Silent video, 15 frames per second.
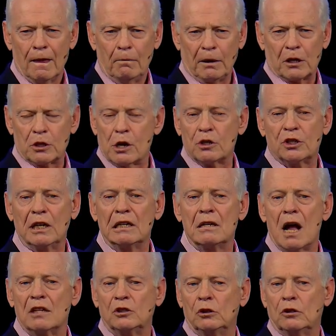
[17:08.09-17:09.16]
Because they're saying
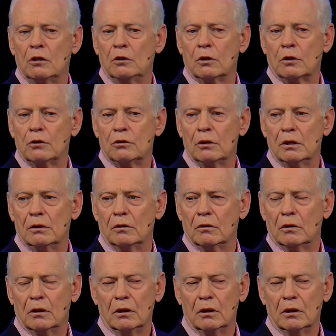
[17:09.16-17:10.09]
God's in total control.